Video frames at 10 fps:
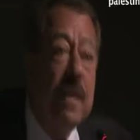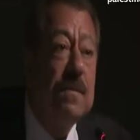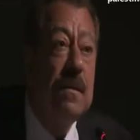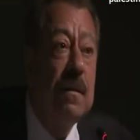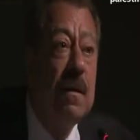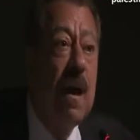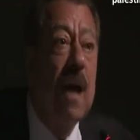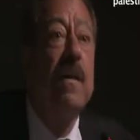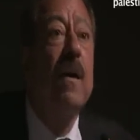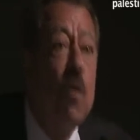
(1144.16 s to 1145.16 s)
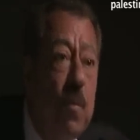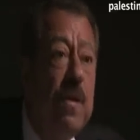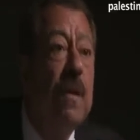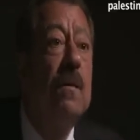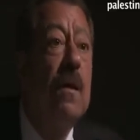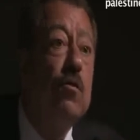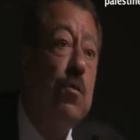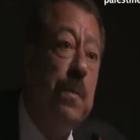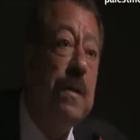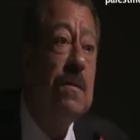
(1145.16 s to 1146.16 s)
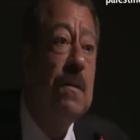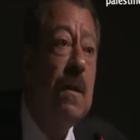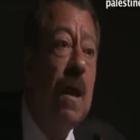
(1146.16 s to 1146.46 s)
listening, and I hope they turn to peace,